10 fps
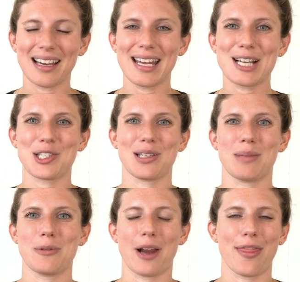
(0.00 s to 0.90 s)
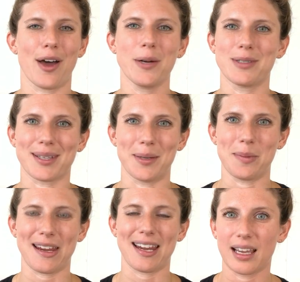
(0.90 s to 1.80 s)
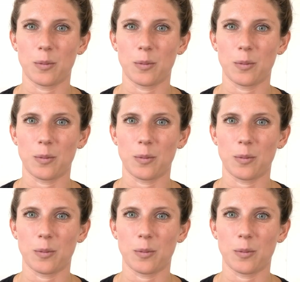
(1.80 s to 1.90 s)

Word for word: not actually be what I thought it was going to be.